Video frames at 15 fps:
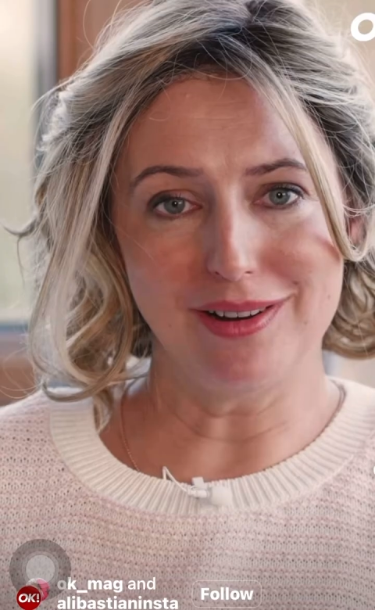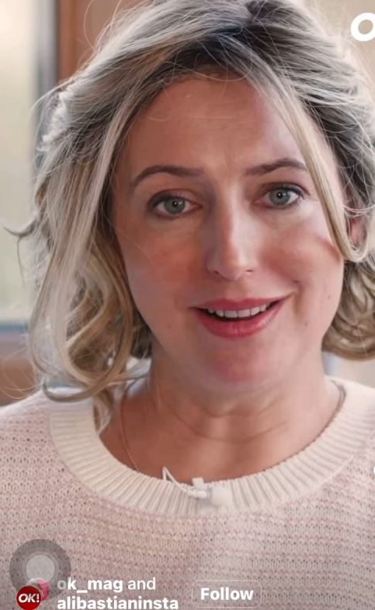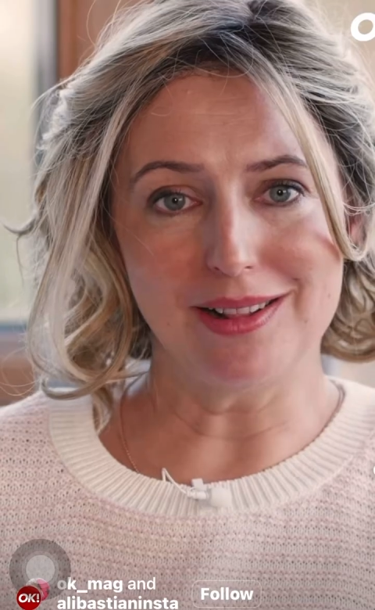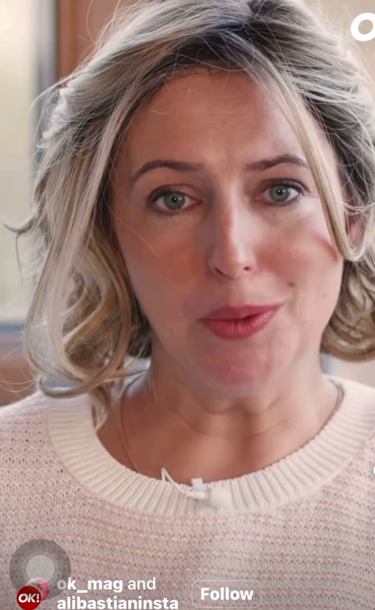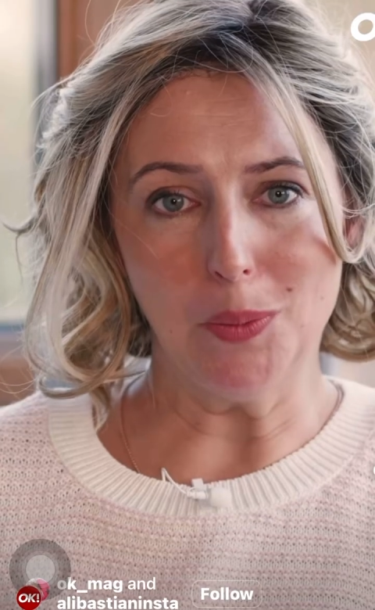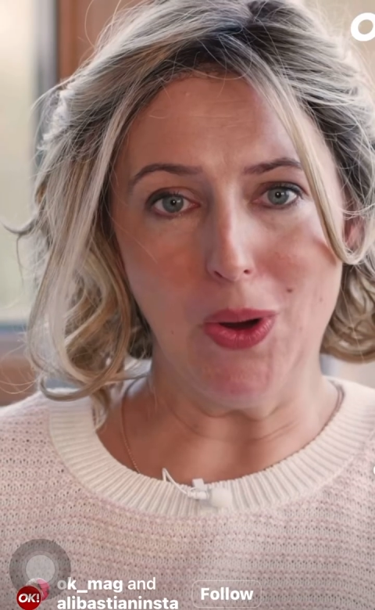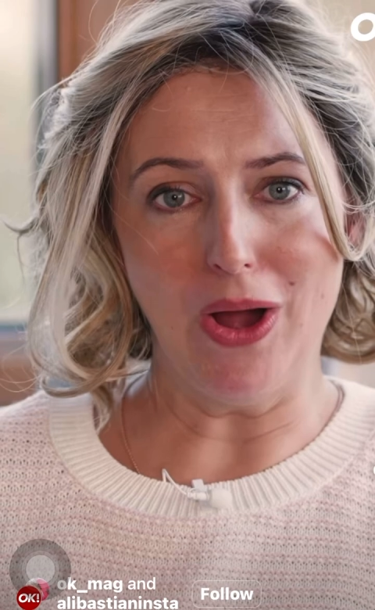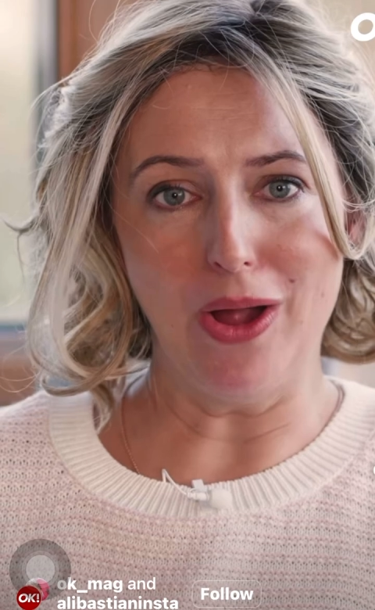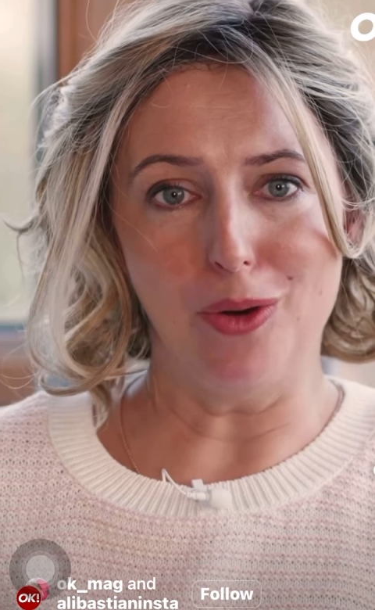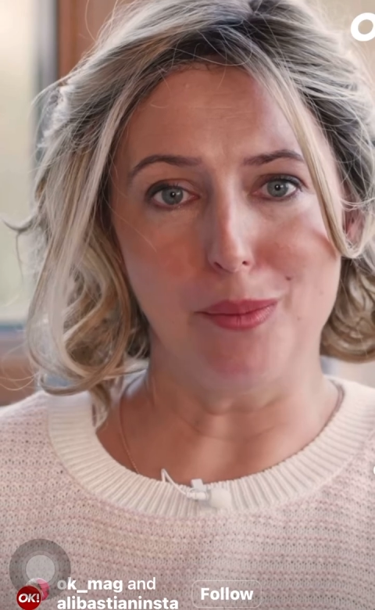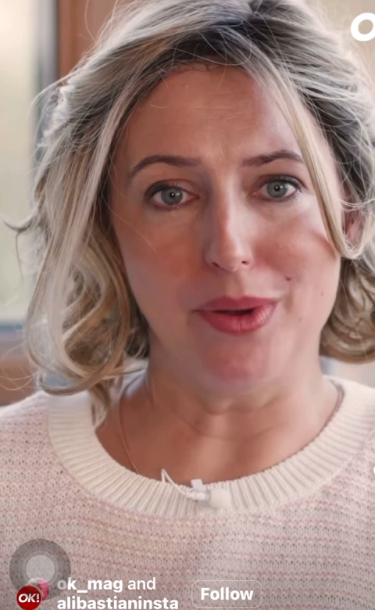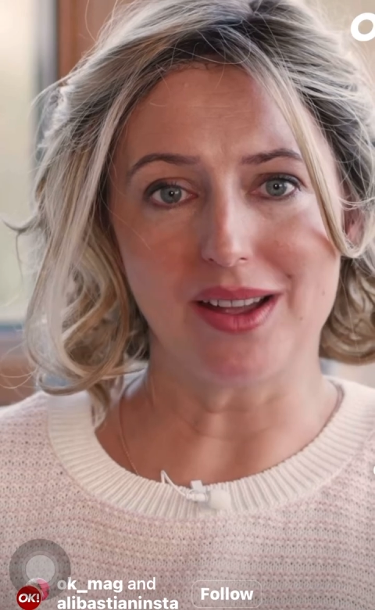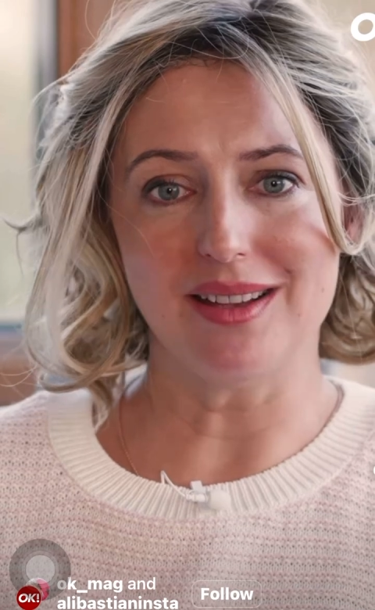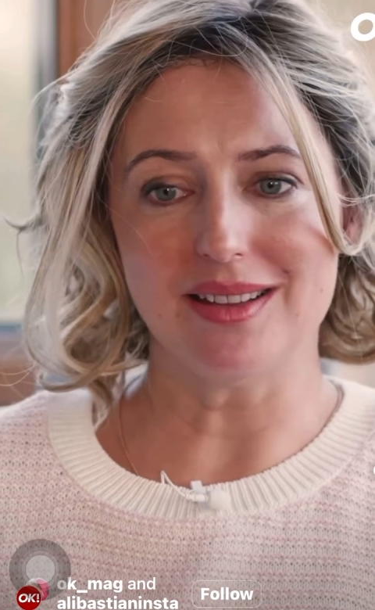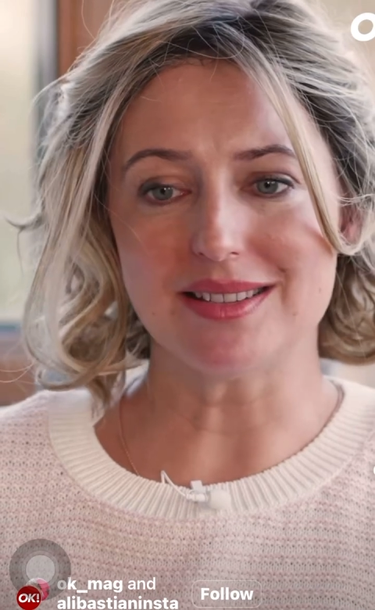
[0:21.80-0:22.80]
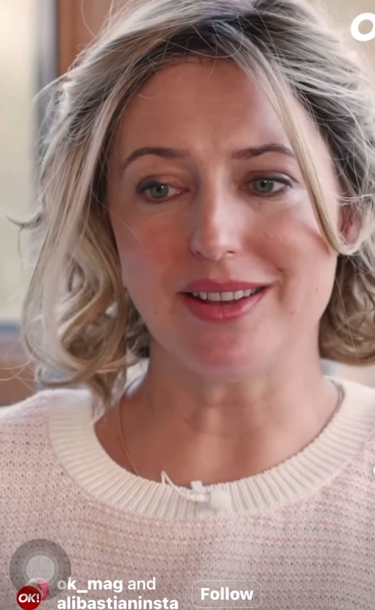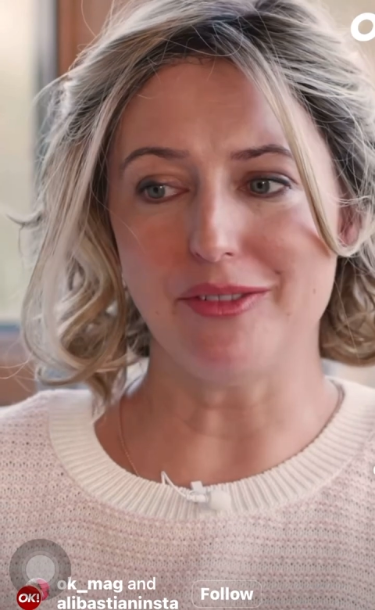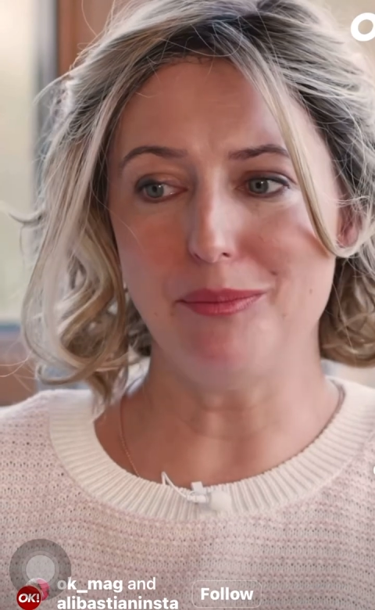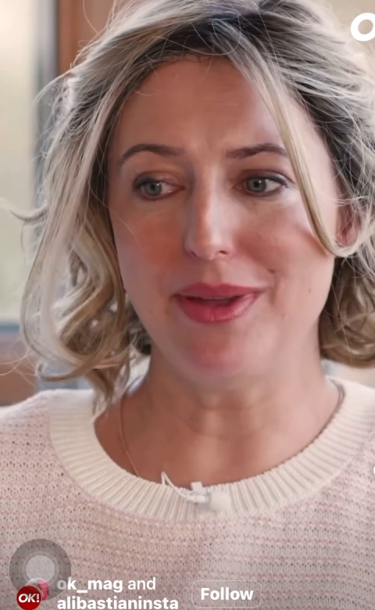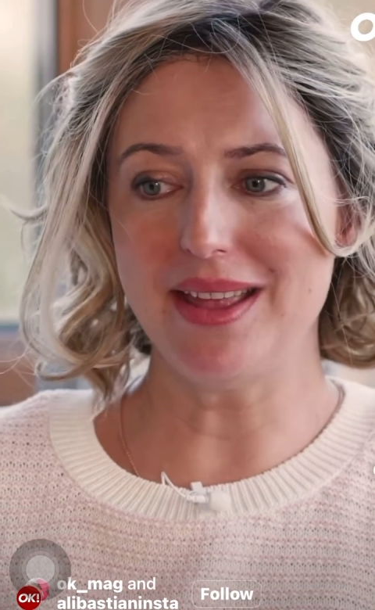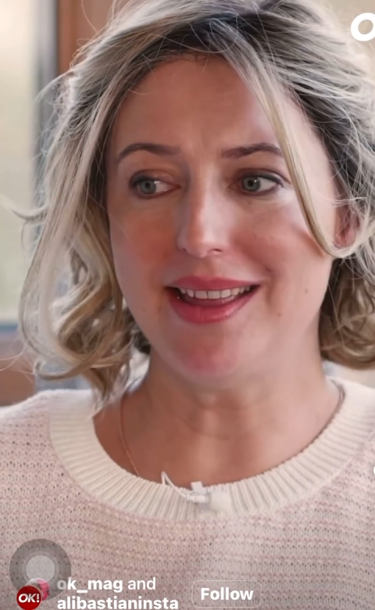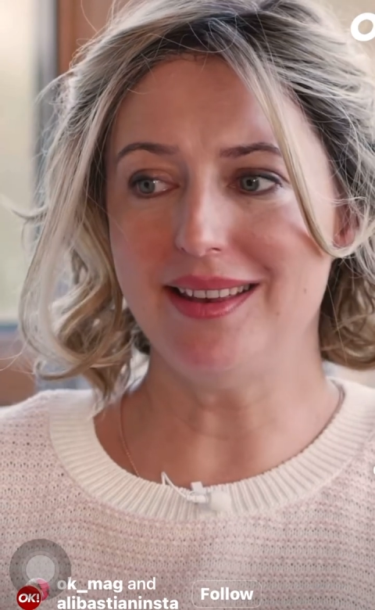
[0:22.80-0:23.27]
a little while because
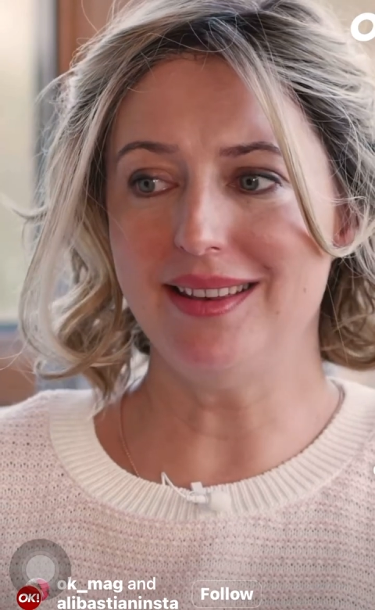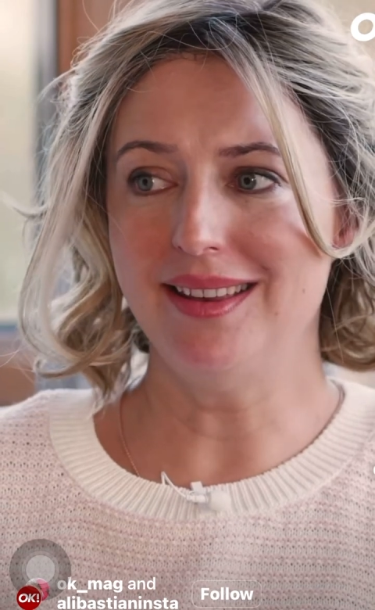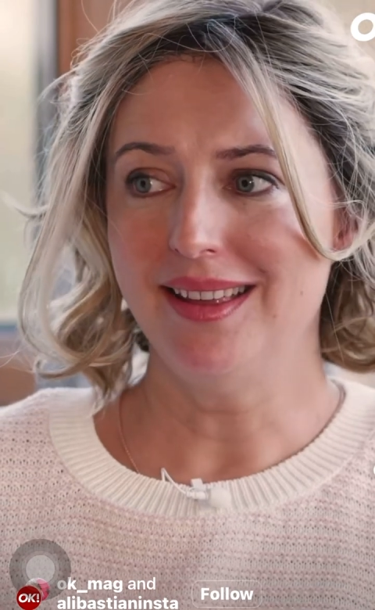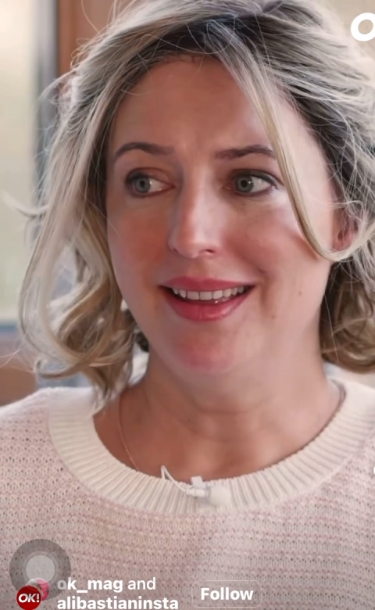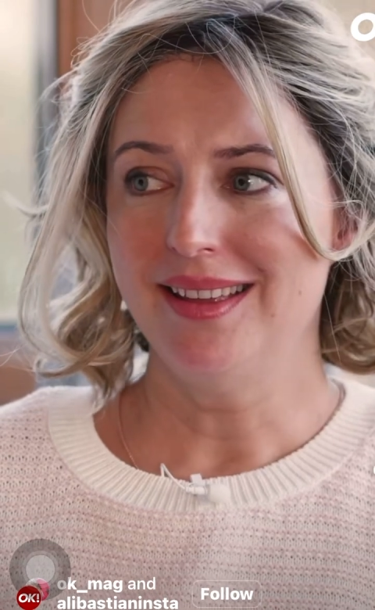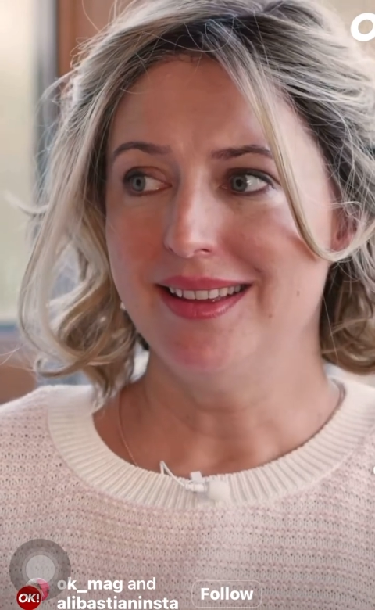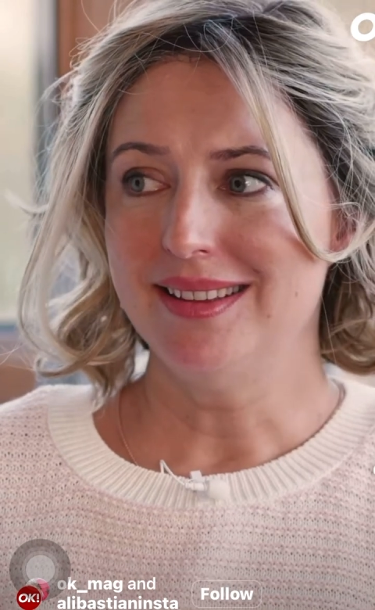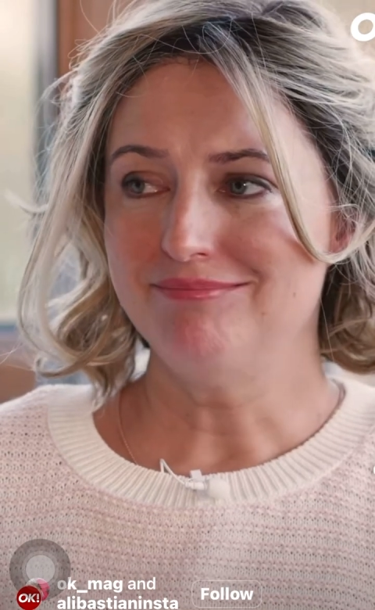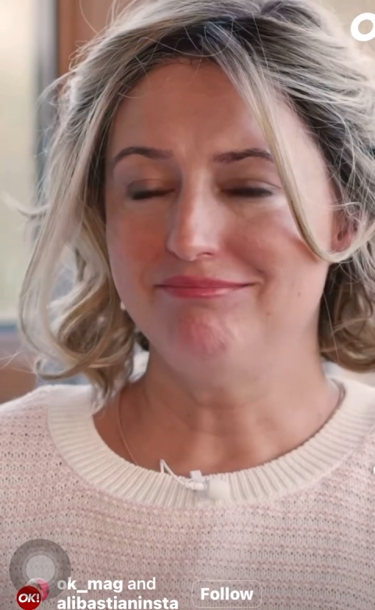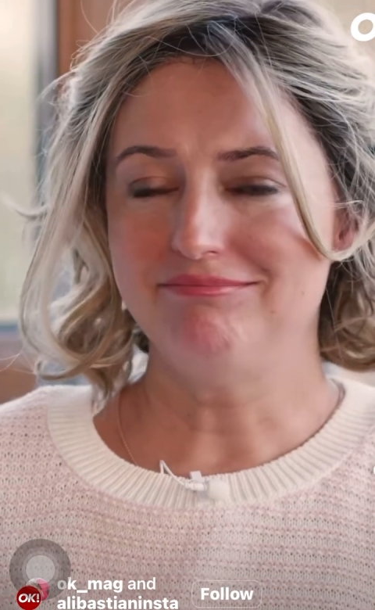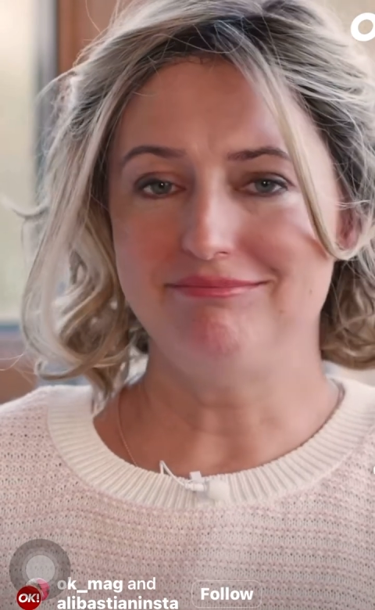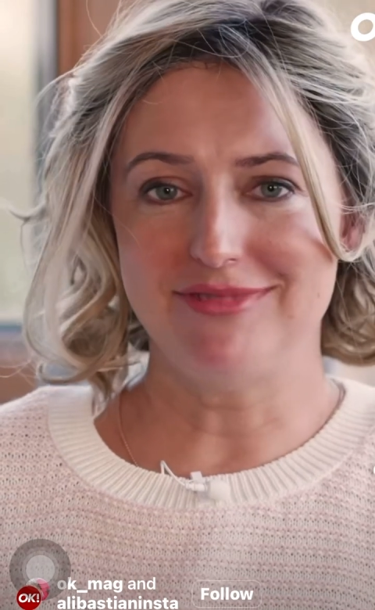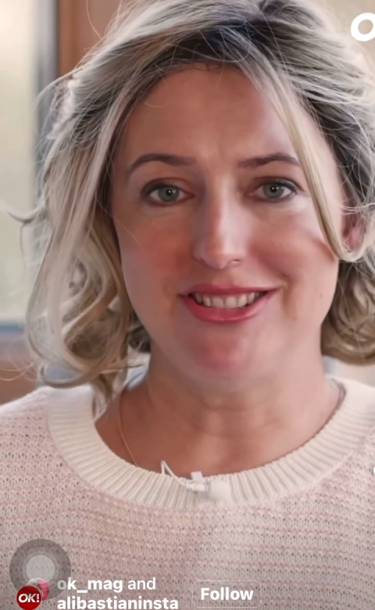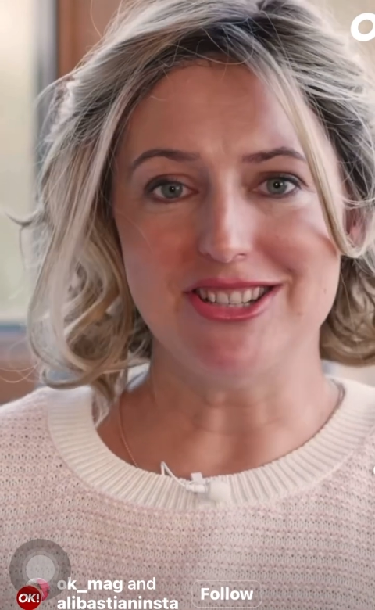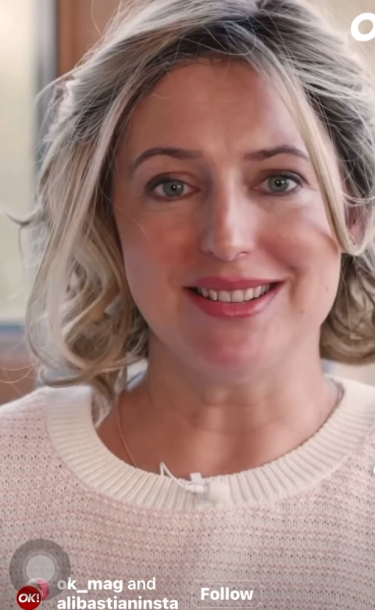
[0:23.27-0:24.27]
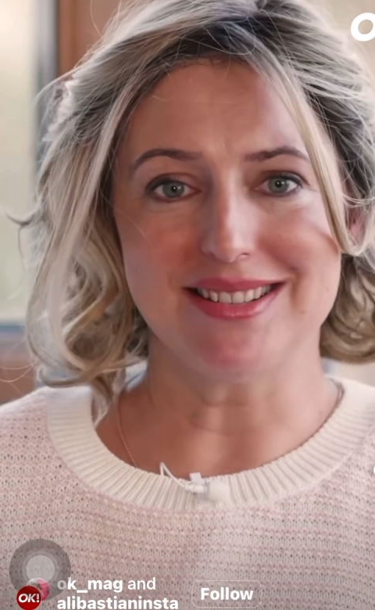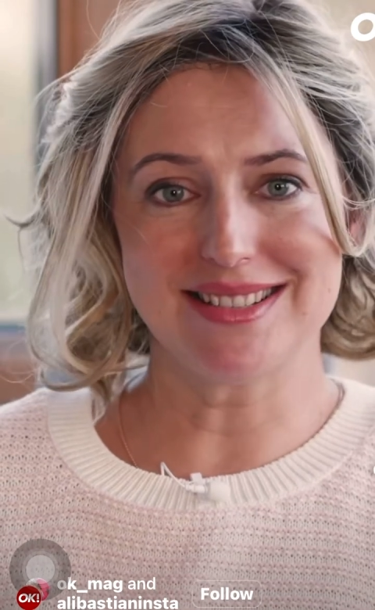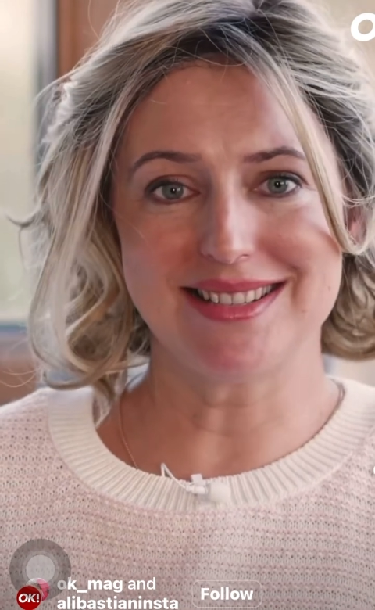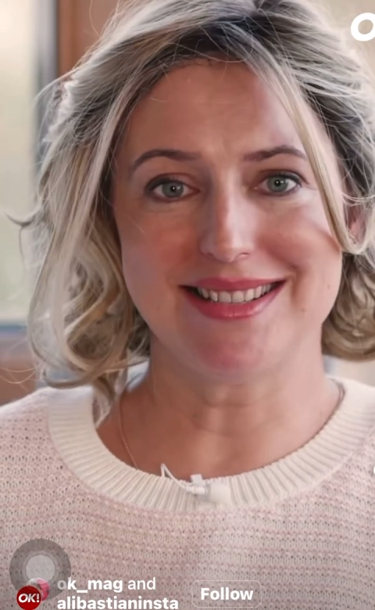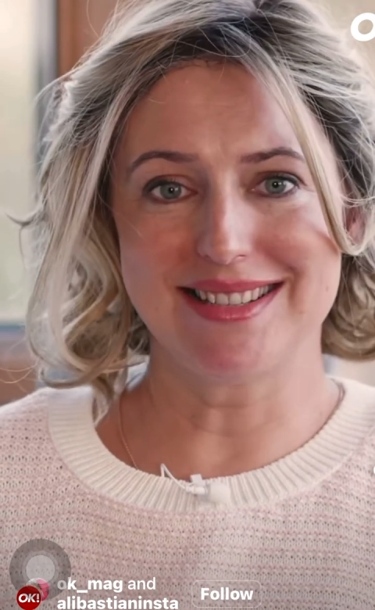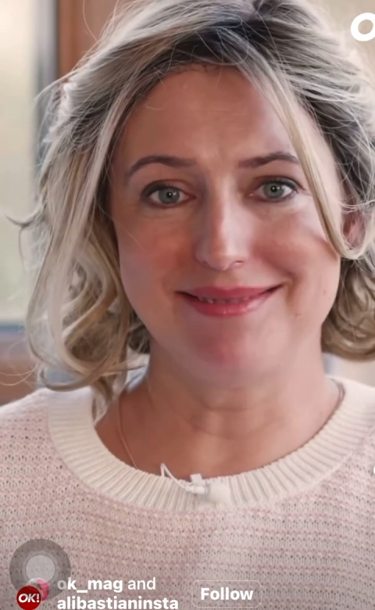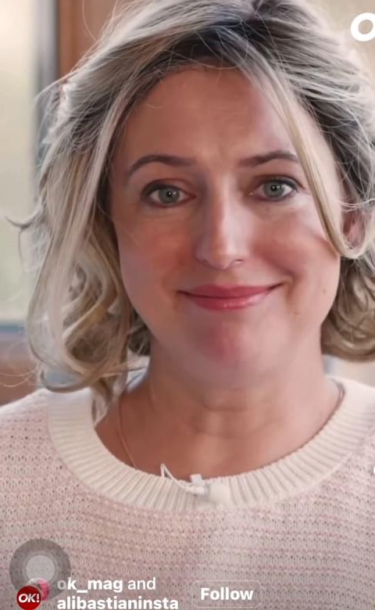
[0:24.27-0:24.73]
I've been
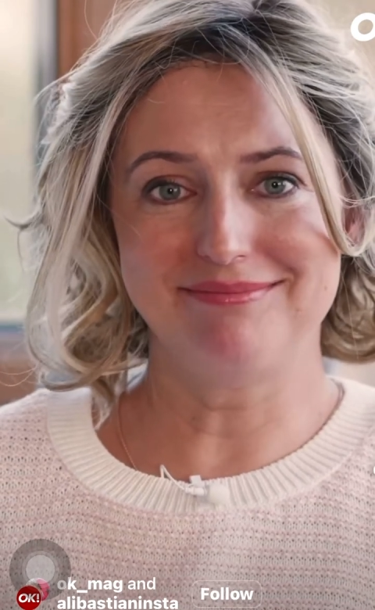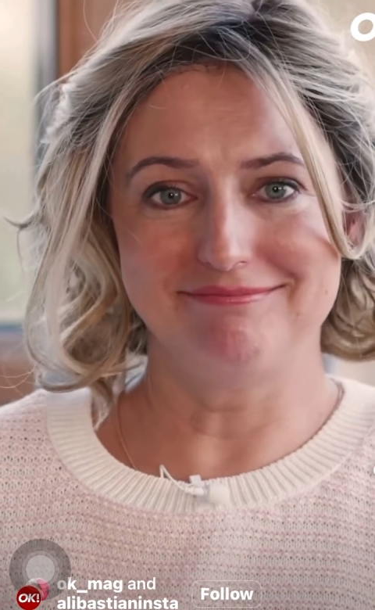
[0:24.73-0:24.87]
just